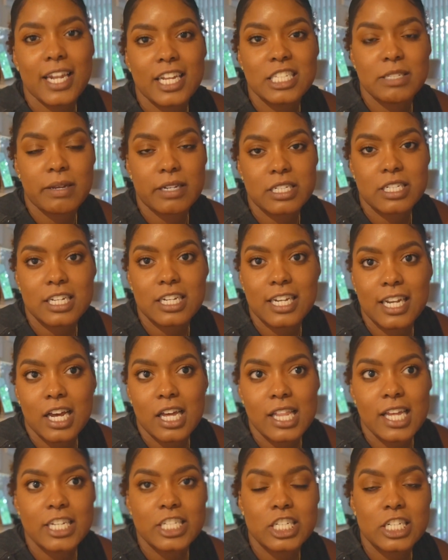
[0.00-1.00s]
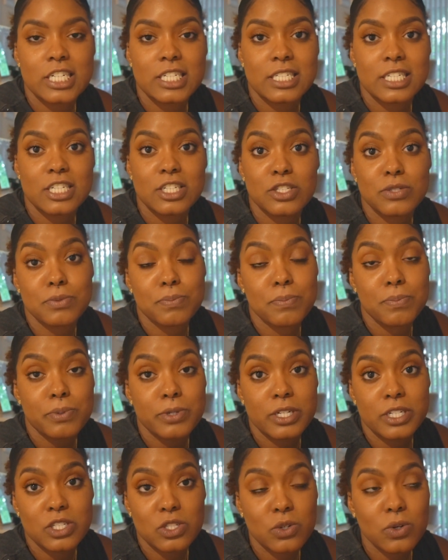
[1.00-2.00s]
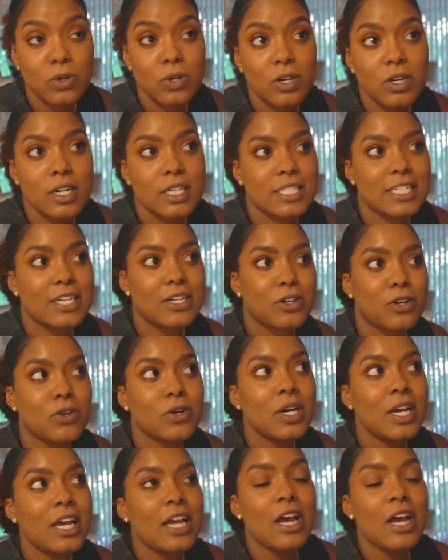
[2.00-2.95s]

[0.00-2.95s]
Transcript: especially now that she's in preschool, because I don't